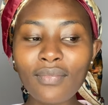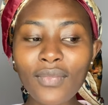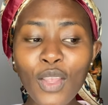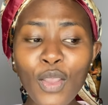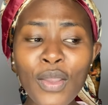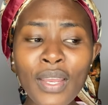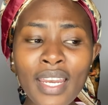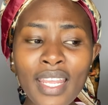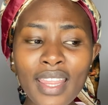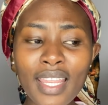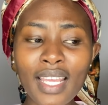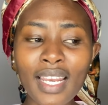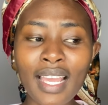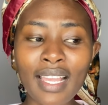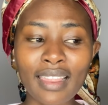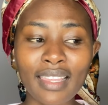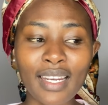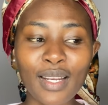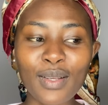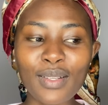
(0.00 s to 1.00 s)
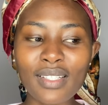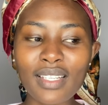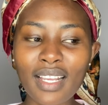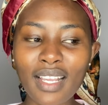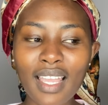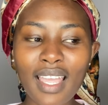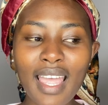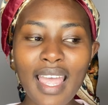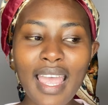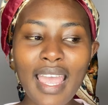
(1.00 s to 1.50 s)
or anything like that. I was like,
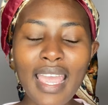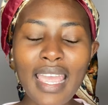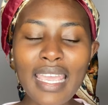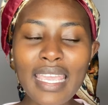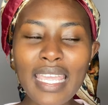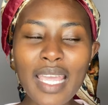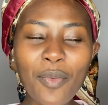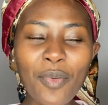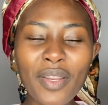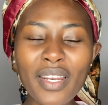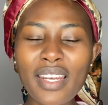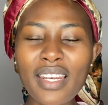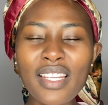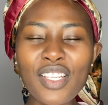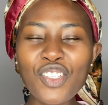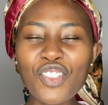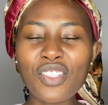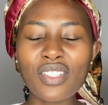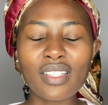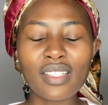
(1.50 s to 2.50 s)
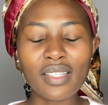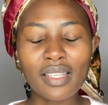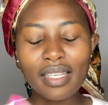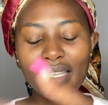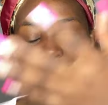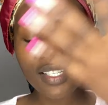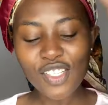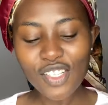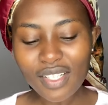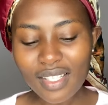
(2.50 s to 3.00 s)
yeah, but it is just,
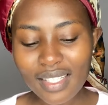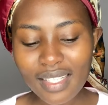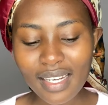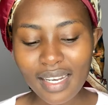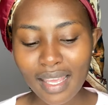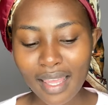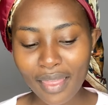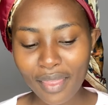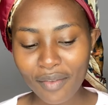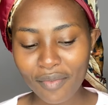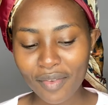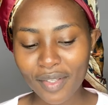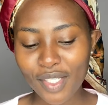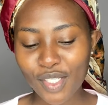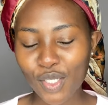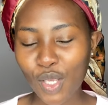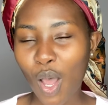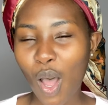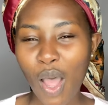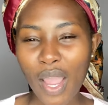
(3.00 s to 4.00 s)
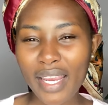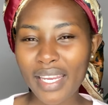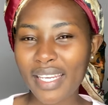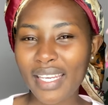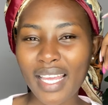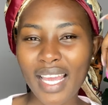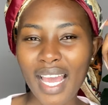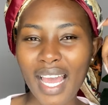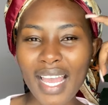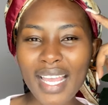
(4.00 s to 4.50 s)
it's just another
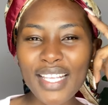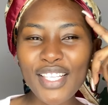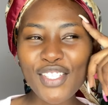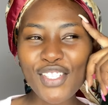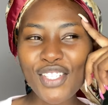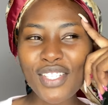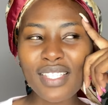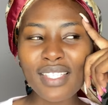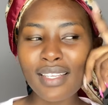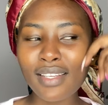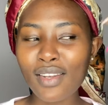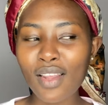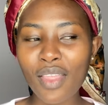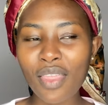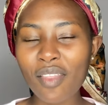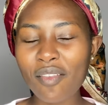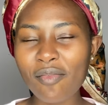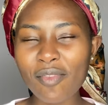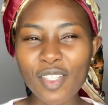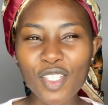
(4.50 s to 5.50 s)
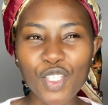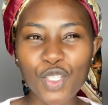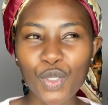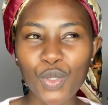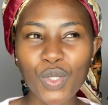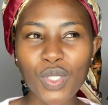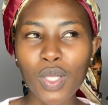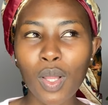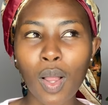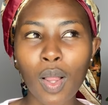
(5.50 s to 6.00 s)
vagina. It's just another
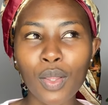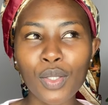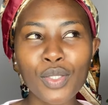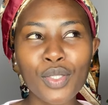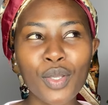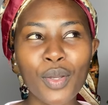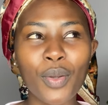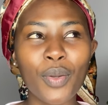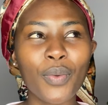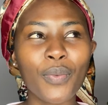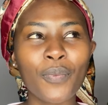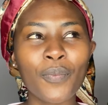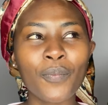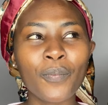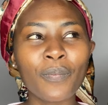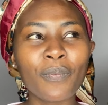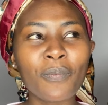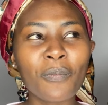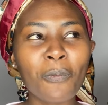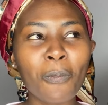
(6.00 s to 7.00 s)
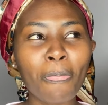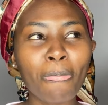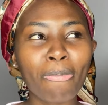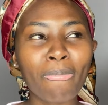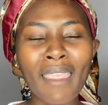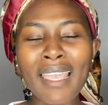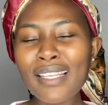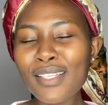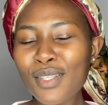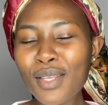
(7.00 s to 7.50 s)
vajuzal. So
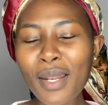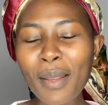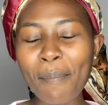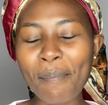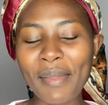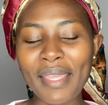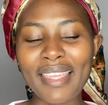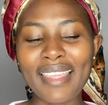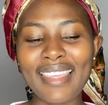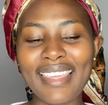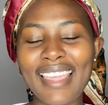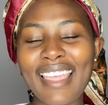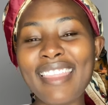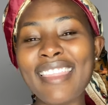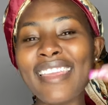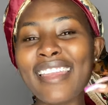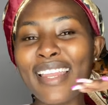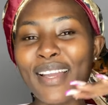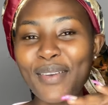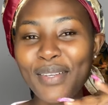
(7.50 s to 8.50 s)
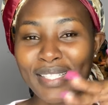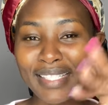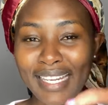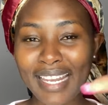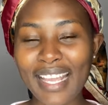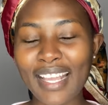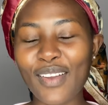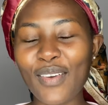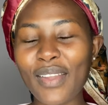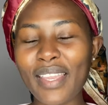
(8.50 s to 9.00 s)
it's not a biggie. And then I was
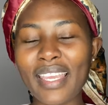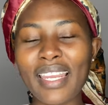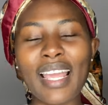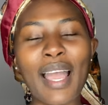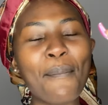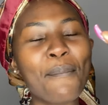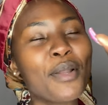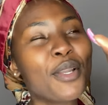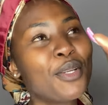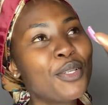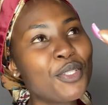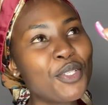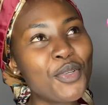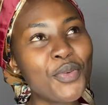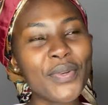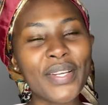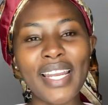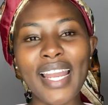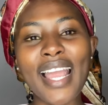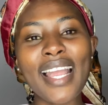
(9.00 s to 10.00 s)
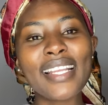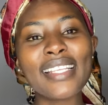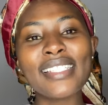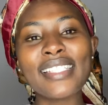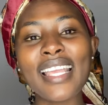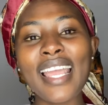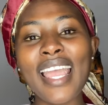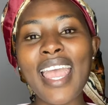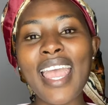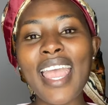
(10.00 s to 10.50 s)
like, okay, I'm going to relax.
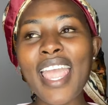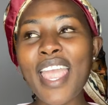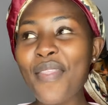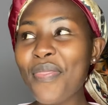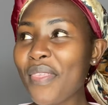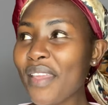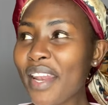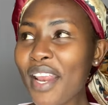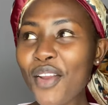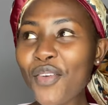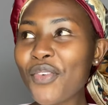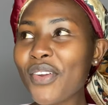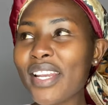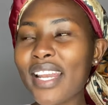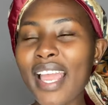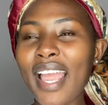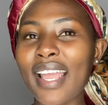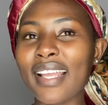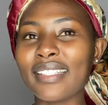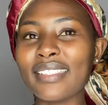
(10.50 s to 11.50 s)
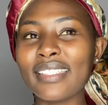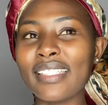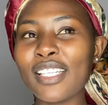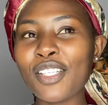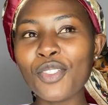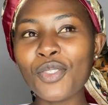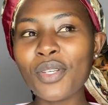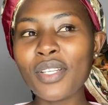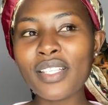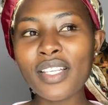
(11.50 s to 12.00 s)
And then I relaxed. And
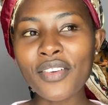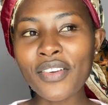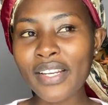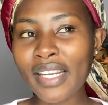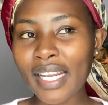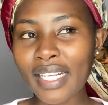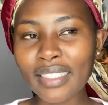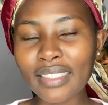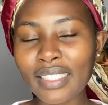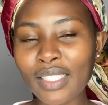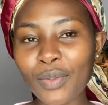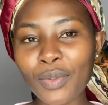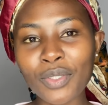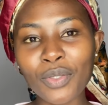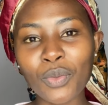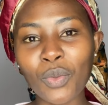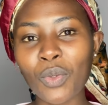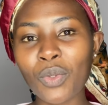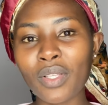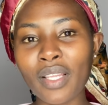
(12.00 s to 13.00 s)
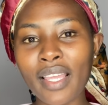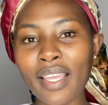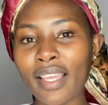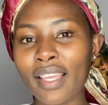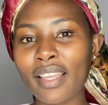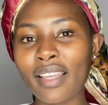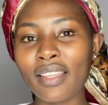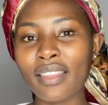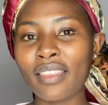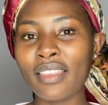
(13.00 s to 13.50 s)
as soon as I relaxed, it was all
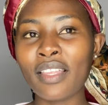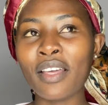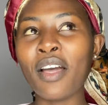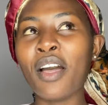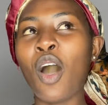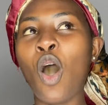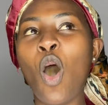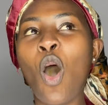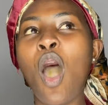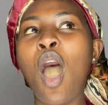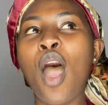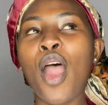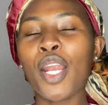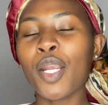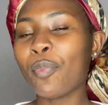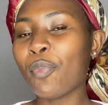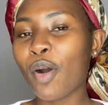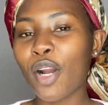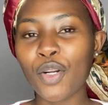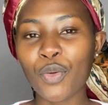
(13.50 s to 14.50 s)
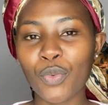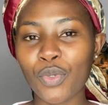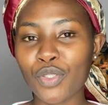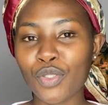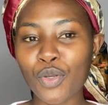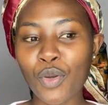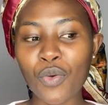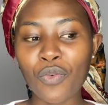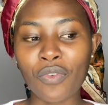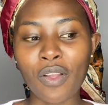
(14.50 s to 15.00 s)
like the hard part
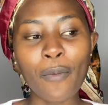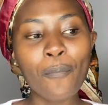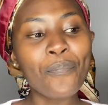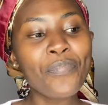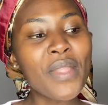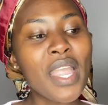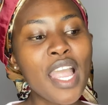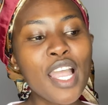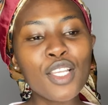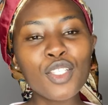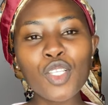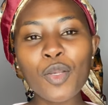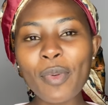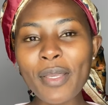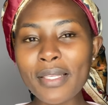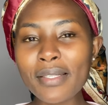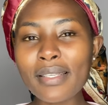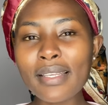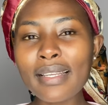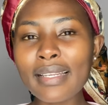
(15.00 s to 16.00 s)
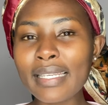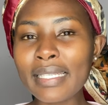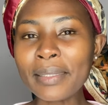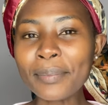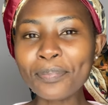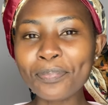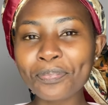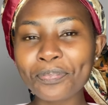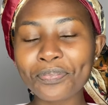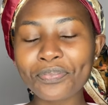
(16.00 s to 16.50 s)
was over. So
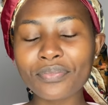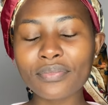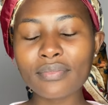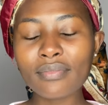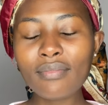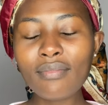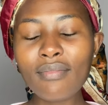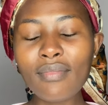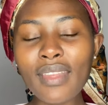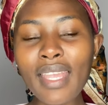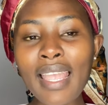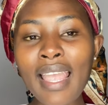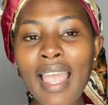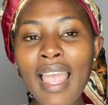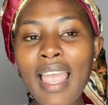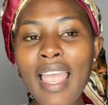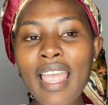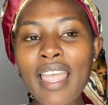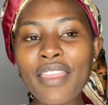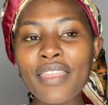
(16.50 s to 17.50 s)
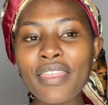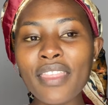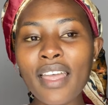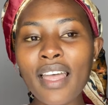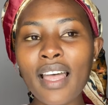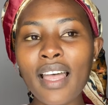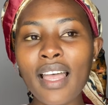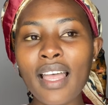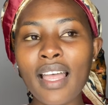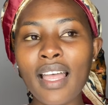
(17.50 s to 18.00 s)
basically,
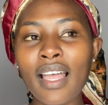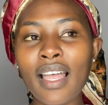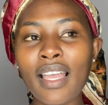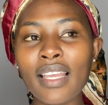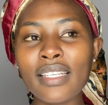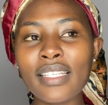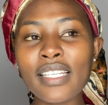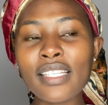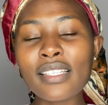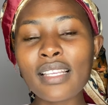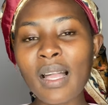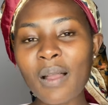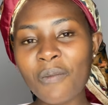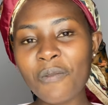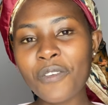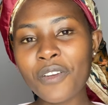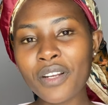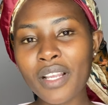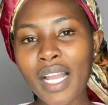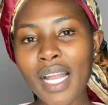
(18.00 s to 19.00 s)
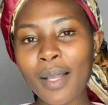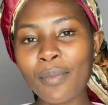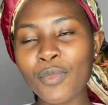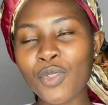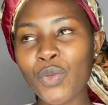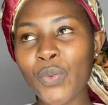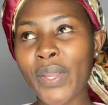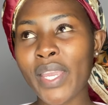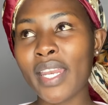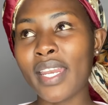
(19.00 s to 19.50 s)
the discomfort
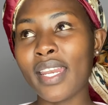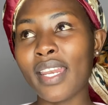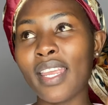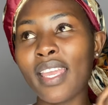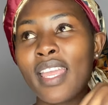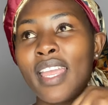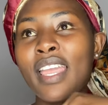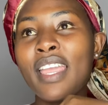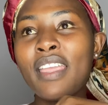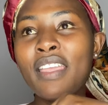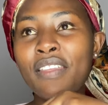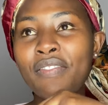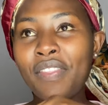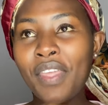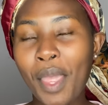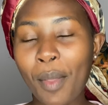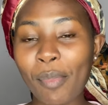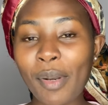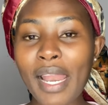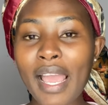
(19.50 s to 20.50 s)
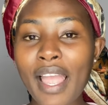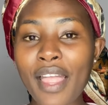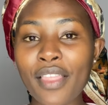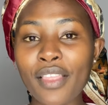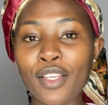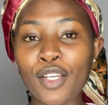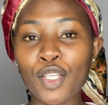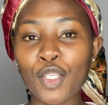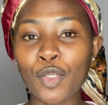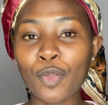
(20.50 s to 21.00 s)
comes when they apply
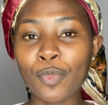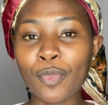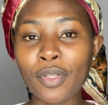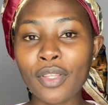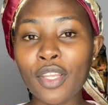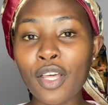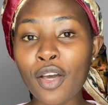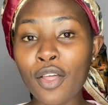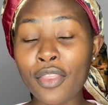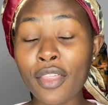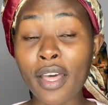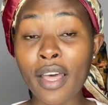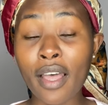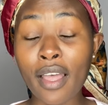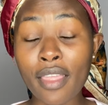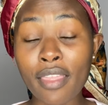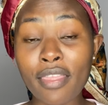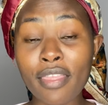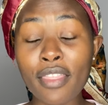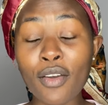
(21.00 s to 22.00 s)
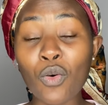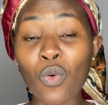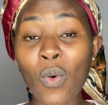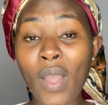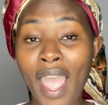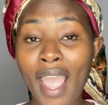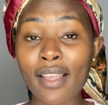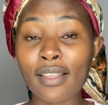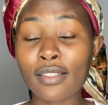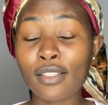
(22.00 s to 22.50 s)
the
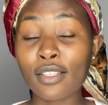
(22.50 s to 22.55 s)
wax,